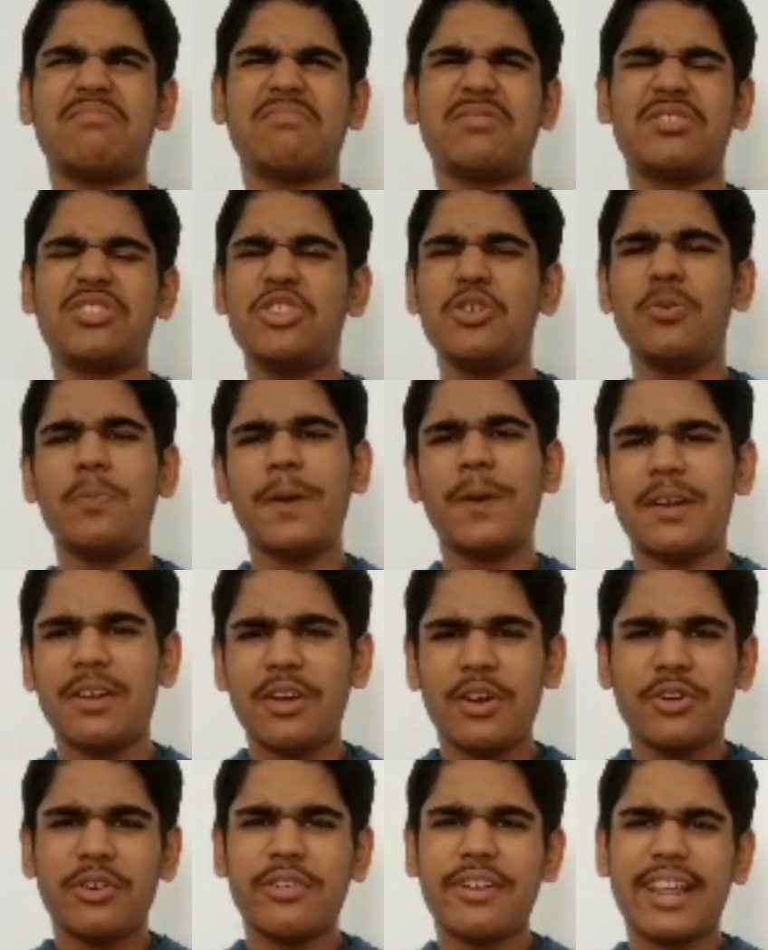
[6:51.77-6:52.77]

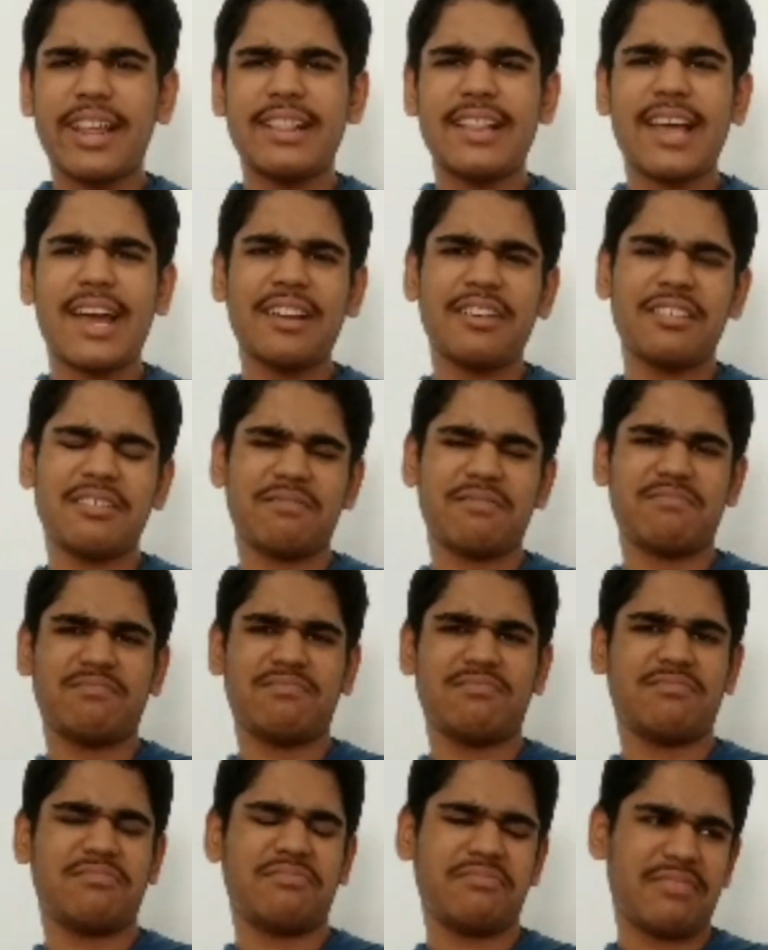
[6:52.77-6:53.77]
stupid to tell that
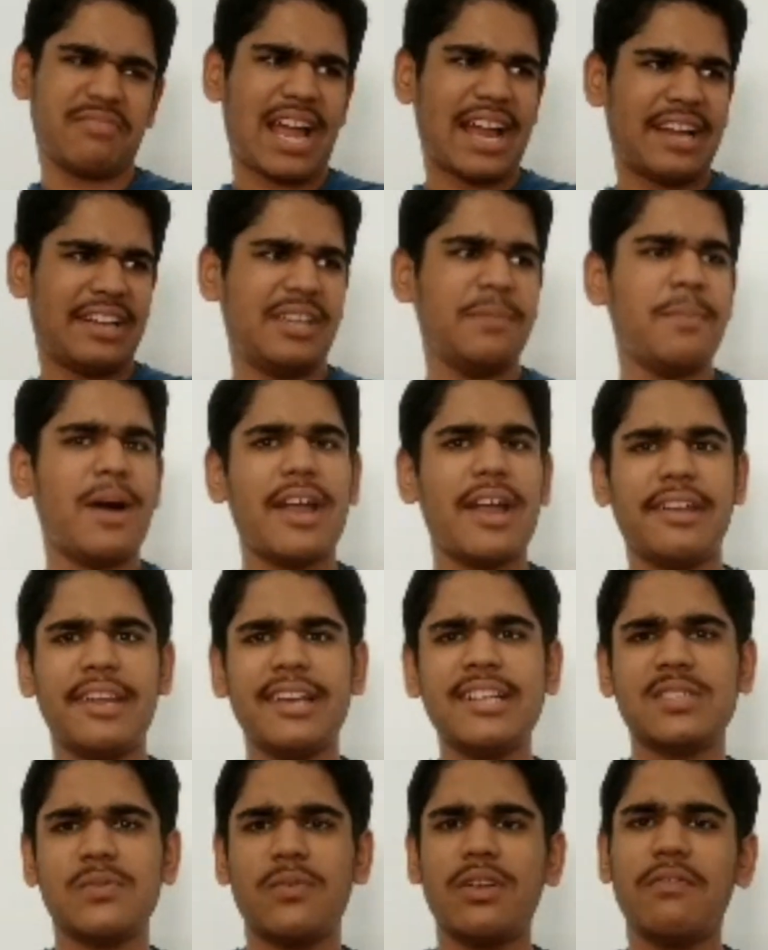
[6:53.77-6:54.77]

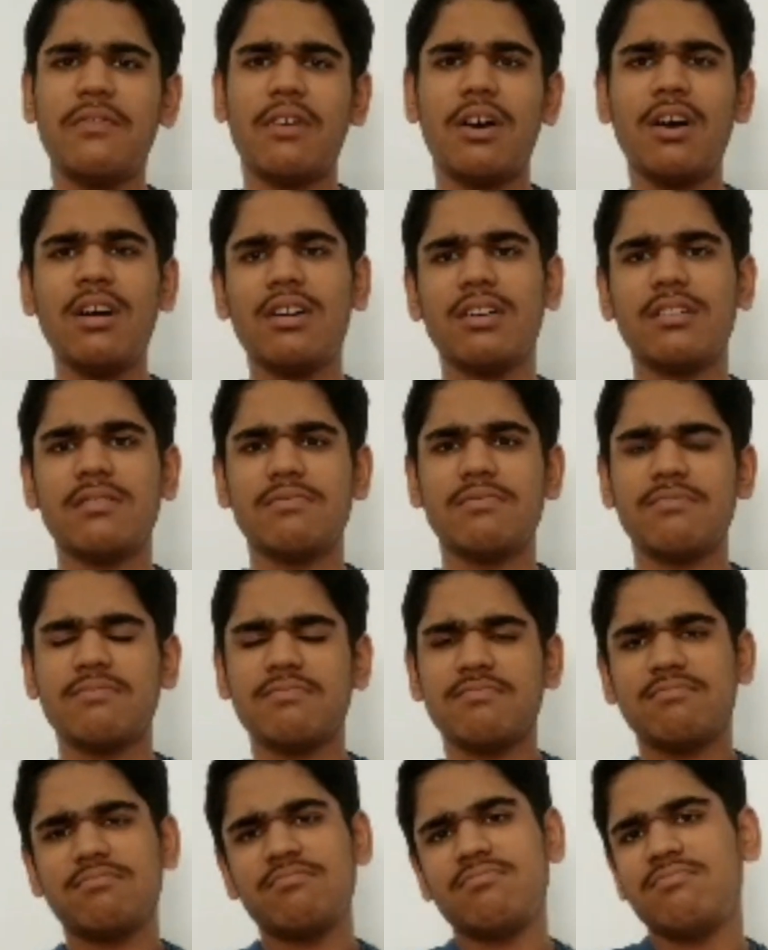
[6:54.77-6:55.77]
antibiotics will work
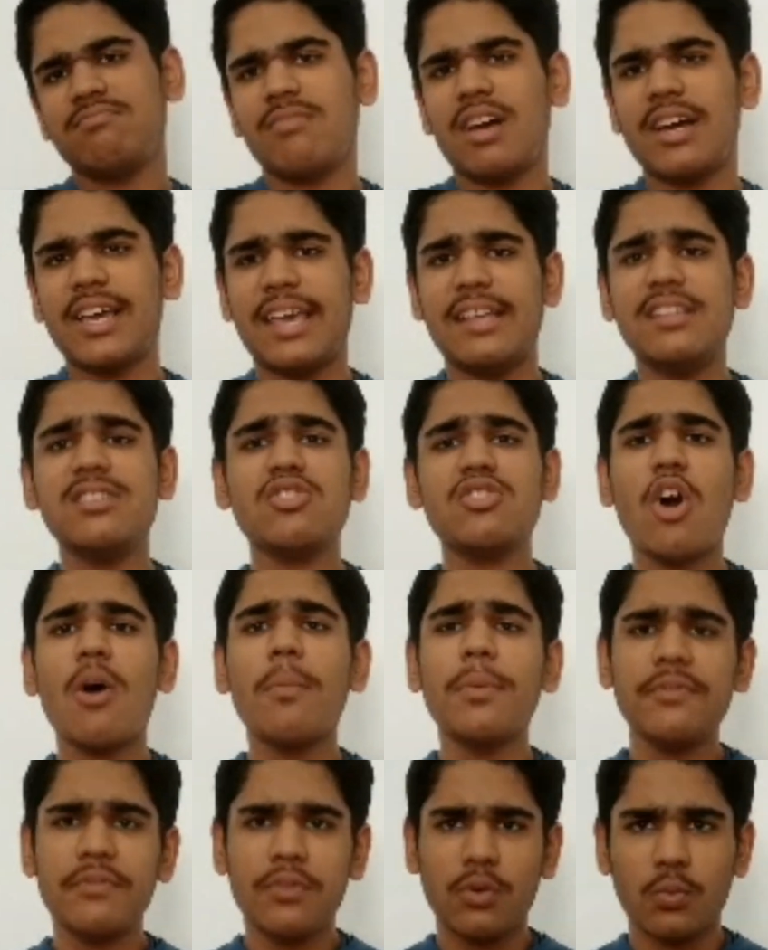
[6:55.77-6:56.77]
against
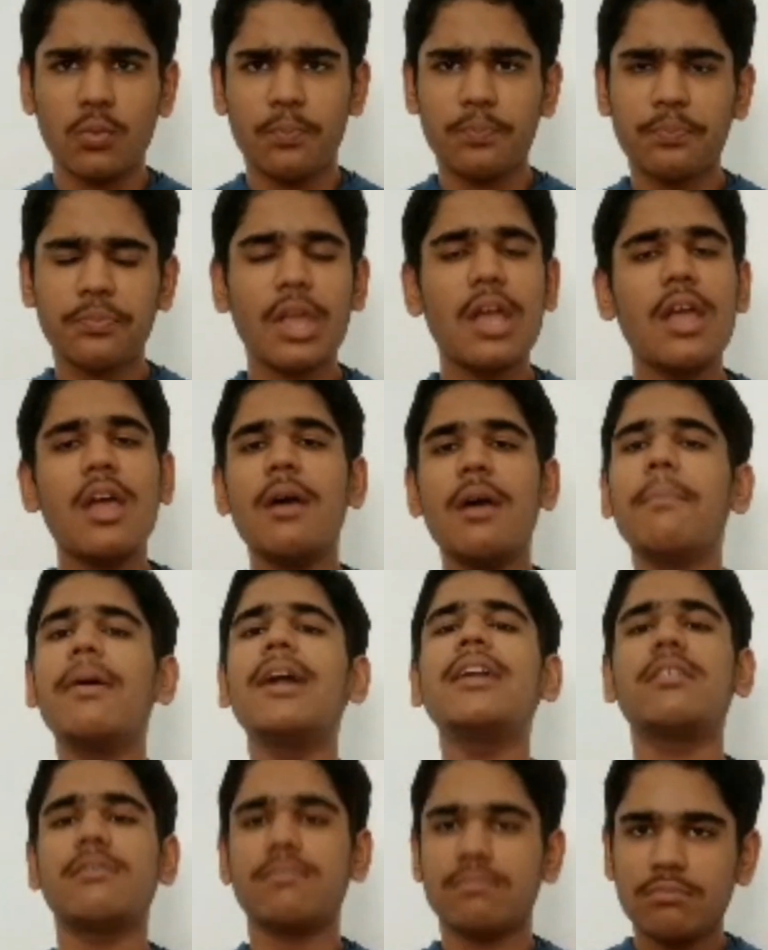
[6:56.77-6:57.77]
common flu.
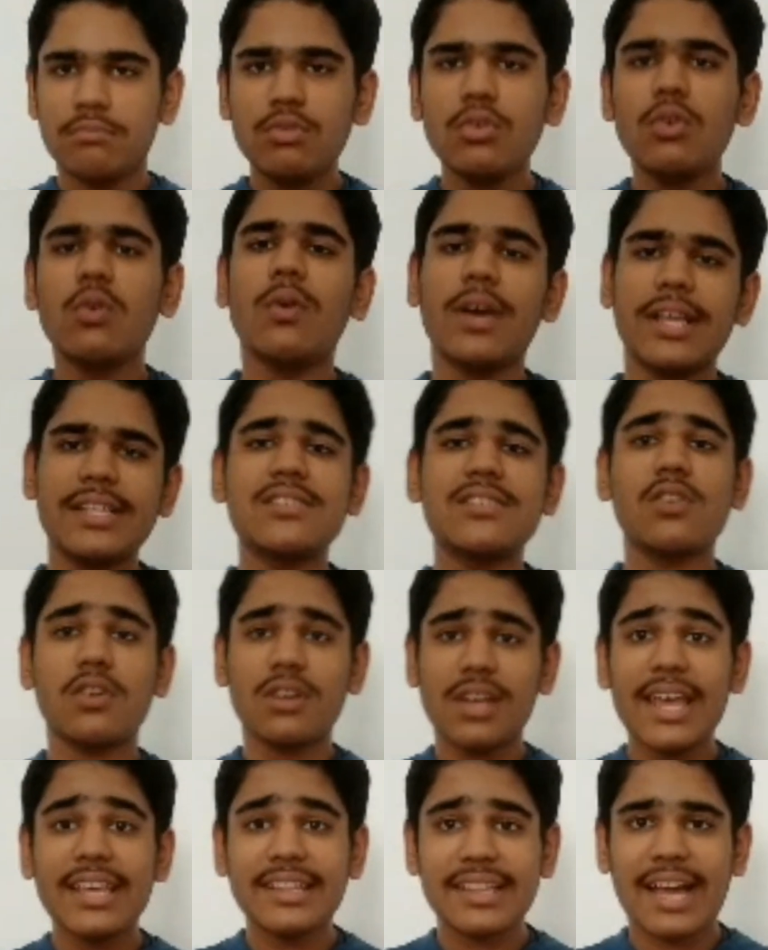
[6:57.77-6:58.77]
But no, it's
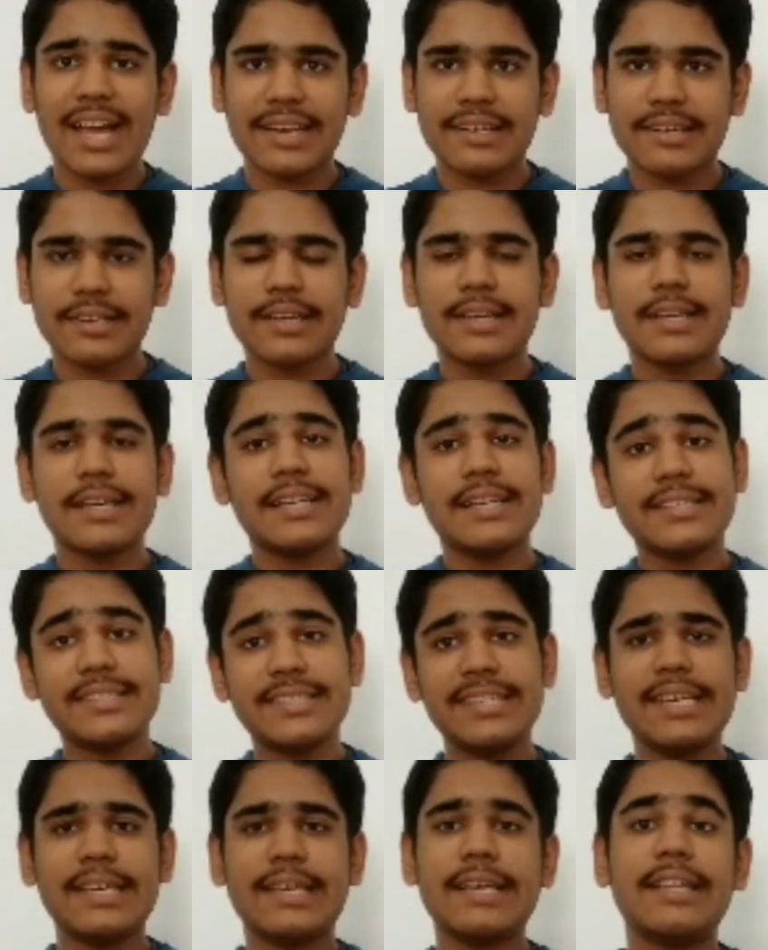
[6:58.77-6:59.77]
not like that.
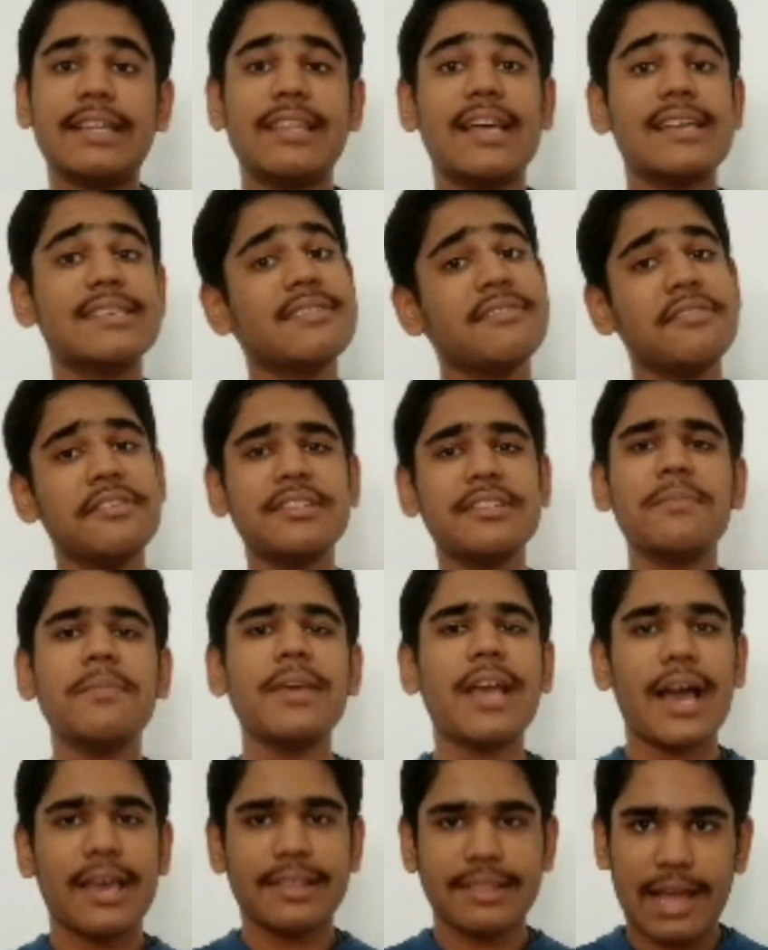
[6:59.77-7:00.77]
See, there's a reason
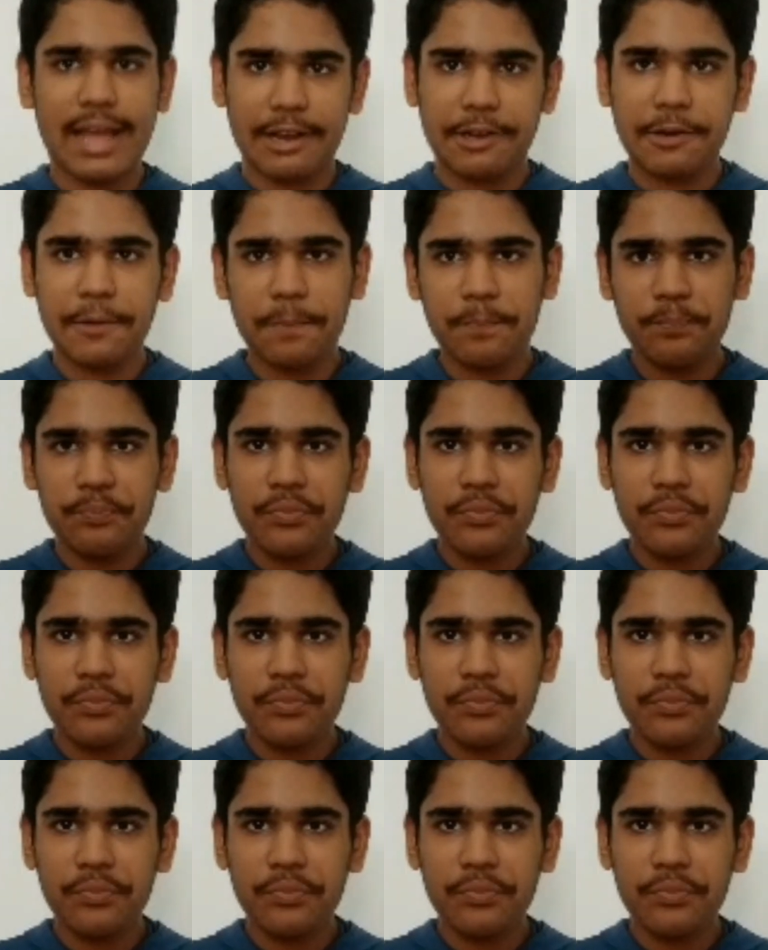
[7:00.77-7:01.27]
behind that.